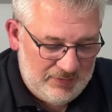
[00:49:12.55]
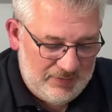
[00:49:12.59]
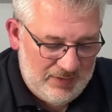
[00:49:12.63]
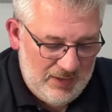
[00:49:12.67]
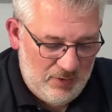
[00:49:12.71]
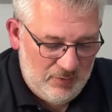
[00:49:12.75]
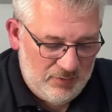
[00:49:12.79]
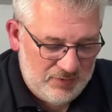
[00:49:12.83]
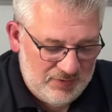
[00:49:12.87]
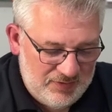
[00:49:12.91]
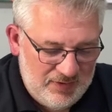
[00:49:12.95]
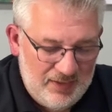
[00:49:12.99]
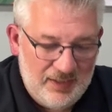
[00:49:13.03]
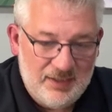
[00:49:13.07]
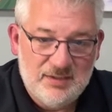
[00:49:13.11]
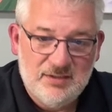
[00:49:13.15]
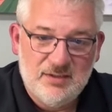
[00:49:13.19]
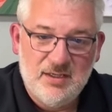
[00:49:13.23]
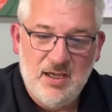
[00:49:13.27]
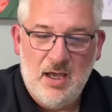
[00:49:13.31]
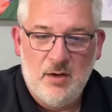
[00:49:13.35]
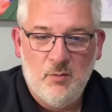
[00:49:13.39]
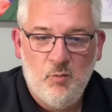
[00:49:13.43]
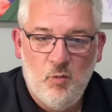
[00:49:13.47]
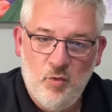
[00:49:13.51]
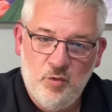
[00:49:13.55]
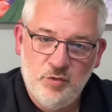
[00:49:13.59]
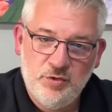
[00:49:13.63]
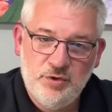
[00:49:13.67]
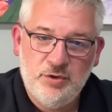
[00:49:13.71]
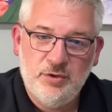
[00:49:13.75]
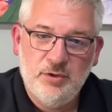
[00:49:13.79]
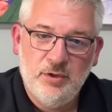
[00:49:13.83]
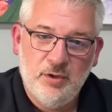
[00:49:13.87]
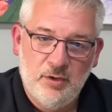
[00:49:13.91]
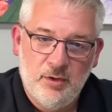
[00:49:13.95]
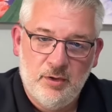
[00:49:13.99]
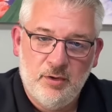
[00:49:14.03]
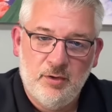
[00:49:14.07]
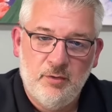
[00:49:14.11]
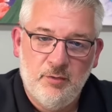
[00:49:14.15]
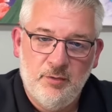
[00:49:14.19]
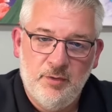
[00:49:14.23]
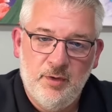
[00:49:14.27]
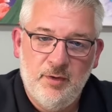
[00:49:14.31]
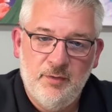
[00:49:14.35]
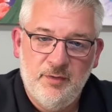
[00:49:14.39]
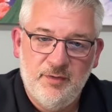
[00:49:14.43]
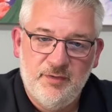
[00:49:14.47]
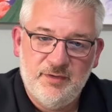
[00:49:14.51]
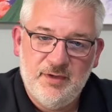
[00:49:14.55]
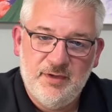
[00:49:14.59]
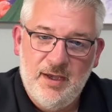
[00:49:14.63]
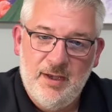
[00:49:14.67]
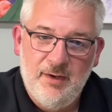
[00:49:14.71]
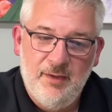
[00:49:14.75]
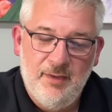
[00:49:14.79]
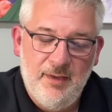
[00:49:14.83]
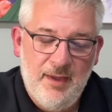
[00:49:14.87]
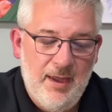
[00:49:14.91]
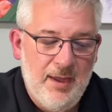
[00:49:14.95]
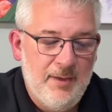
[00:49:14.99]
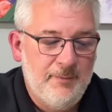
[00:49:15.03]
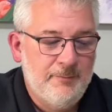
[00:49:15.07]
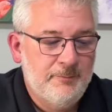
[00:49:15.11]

There's things God wants you to learn on the other side of that.